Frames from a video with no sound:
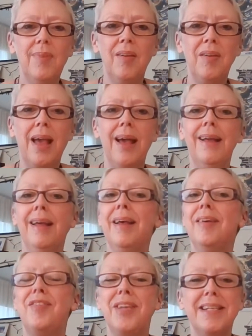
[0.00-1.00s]
Okay?
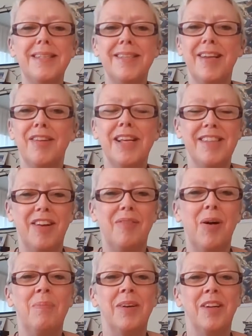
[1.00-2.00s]
Jesus is our
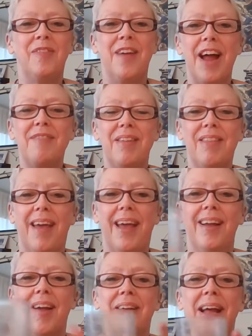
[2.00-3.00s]
role model for
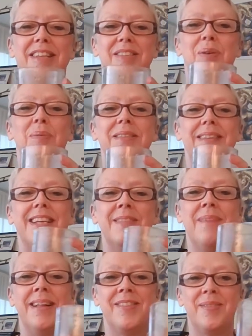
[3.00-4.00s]
everything. Okay? So what was his
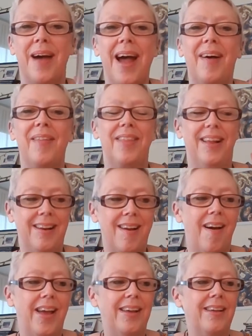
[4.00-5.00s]
mental health
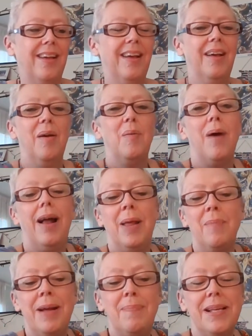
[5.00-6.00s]
like? Well, it
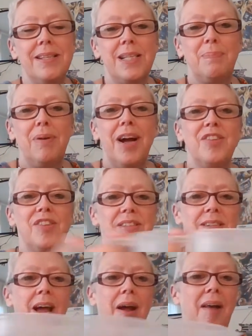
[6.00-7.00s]
may be surprise you
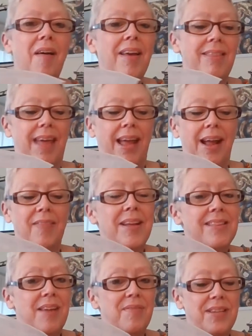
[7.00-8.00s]
to know, and I think, and
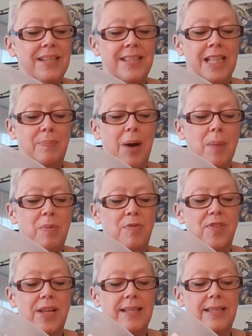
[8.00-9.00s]
there's evidence in the Bible
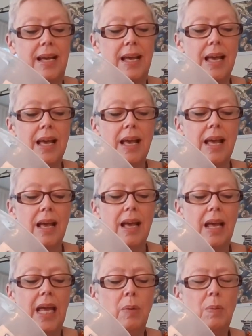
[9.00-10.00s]
for this, that
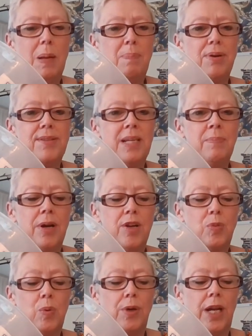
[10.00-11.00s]
he would be pretty
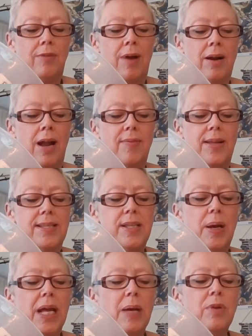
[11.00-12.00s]
much walking around like this. So
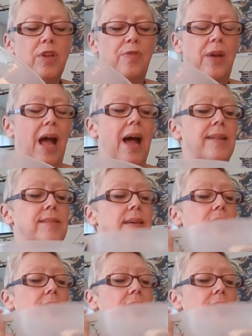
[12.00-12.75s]
he would have had